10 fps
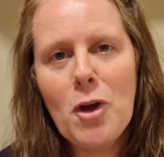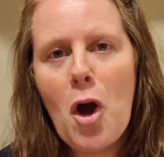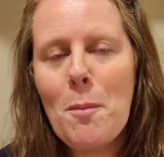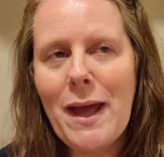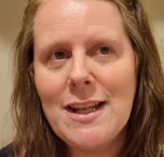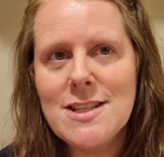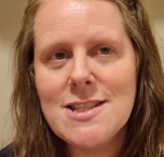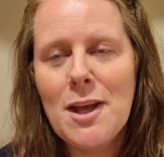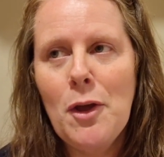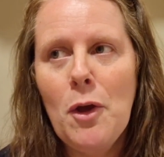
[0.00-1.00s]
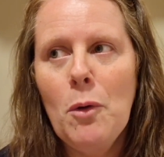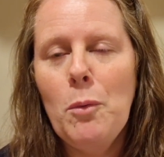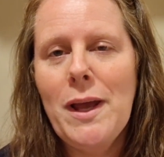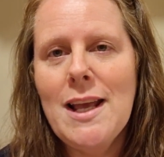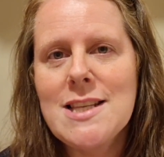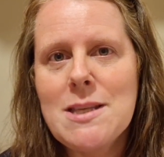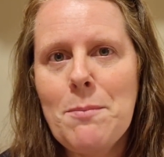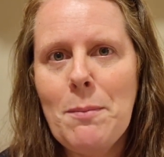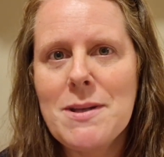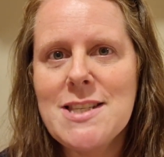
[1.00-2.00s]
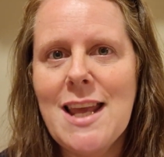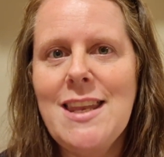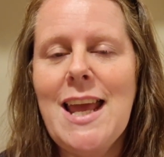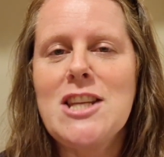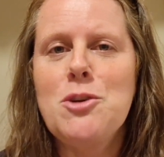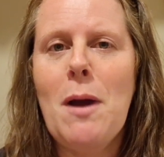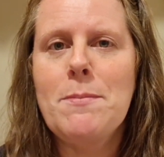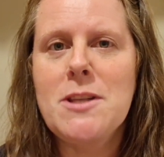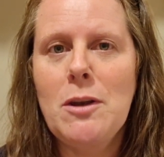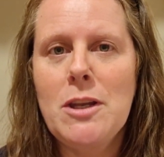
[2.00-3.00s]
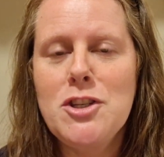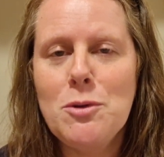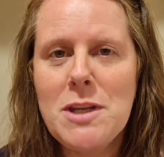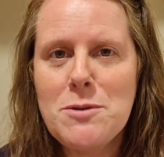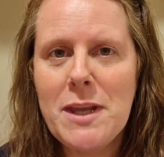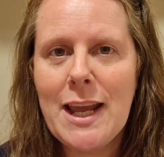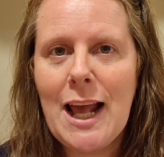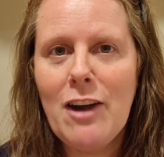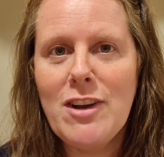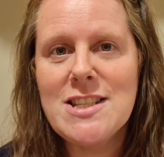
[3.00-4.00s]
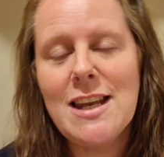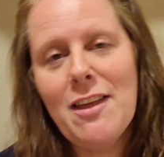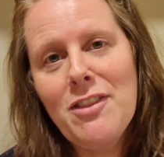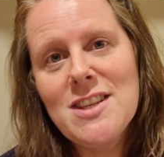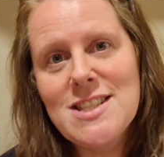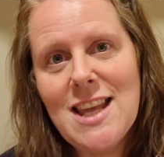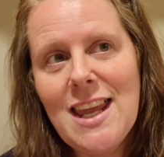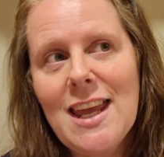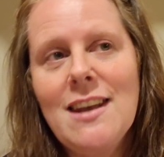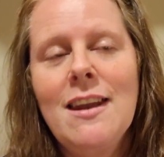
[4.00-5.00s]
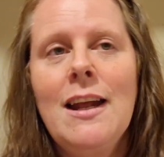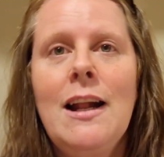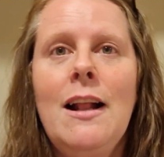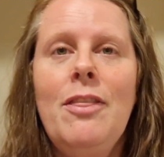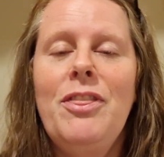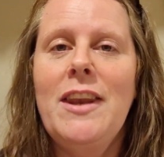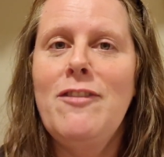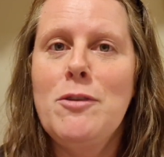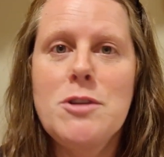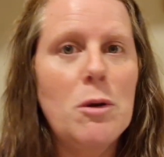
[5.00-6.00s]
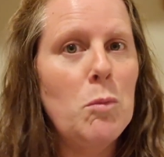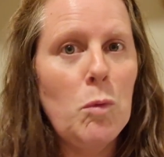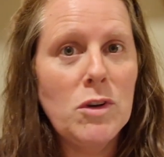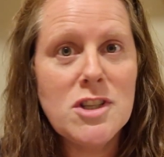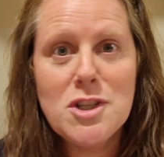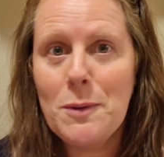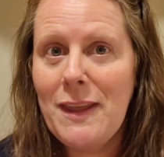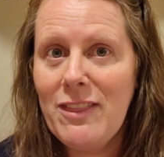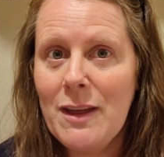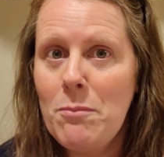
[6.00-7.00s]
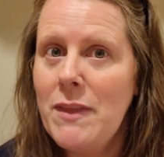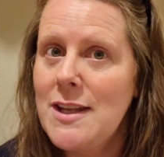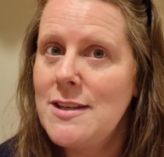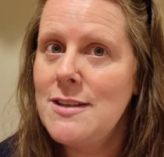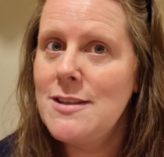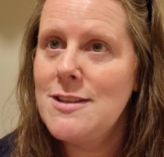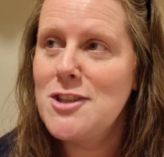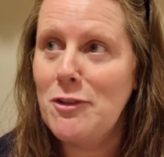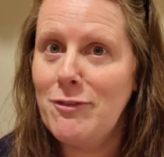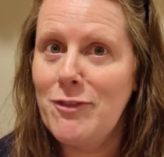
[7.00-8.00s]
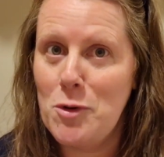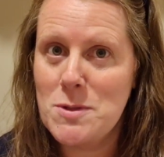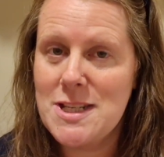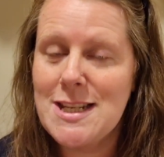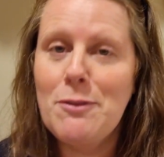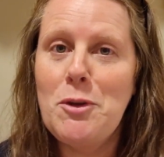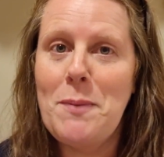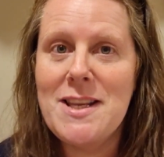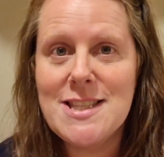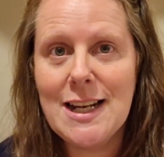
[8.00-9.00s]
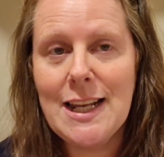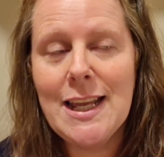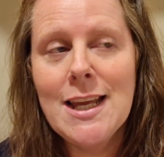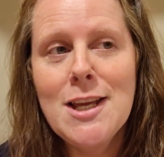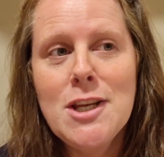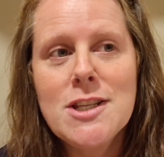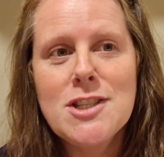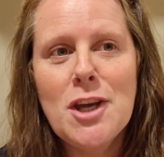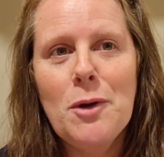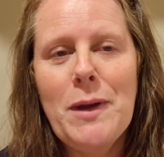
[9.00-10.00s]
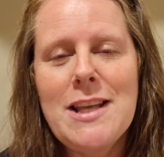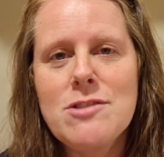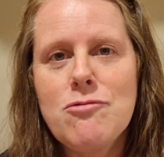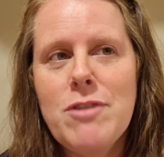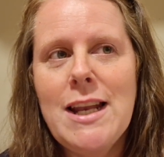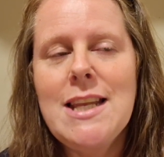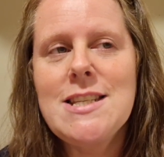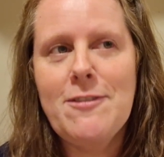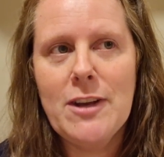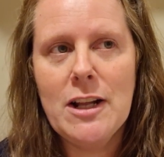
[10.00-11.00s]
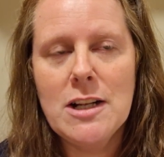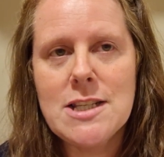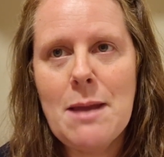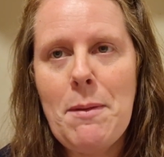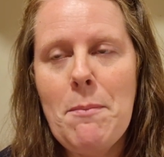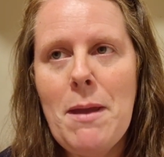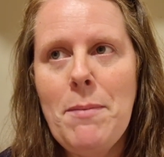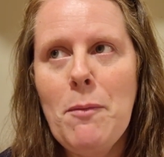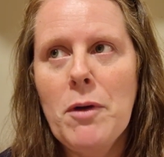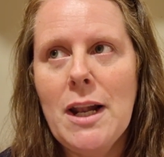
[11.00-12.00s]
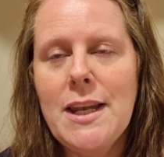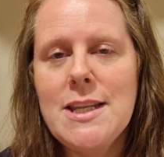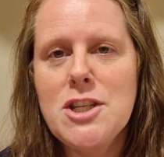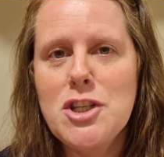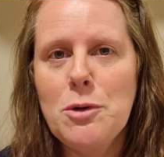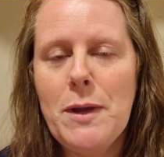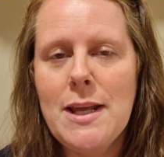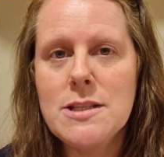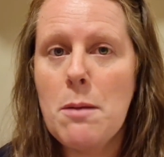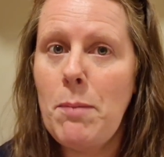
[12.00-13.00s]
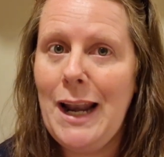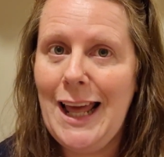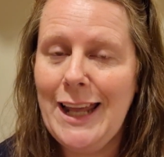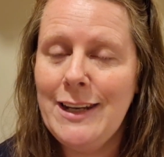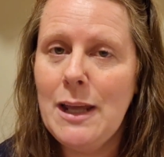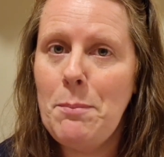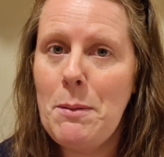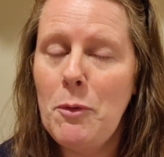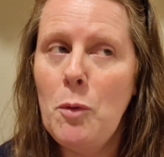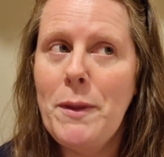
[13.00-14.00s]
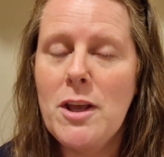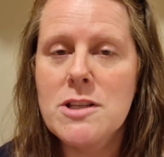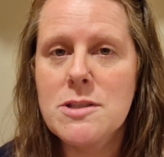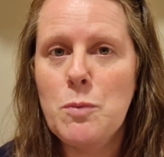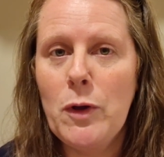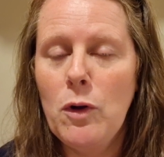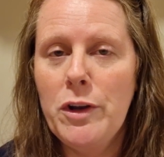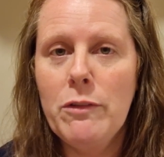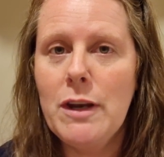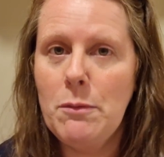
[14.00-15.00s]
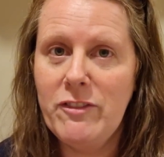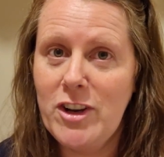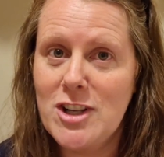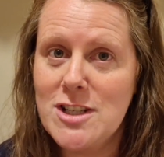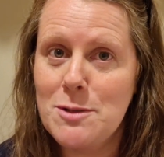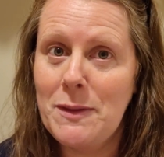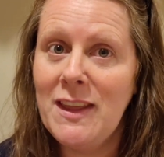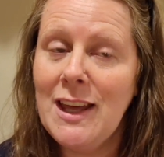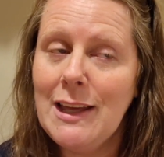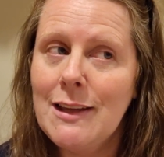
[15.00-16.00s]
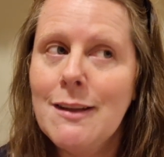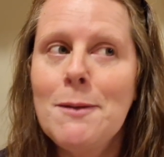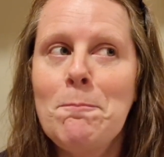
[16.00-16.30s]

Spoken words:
comments where some people are saying, yes, you absolutely do need to eat your calories, and others saying that if you don't want to eat them, then don't force it down you, basically. So it's really difficult. I mean, maybe what I'll need to do is plan a bit more, because we all know that I'm not very good at doing that.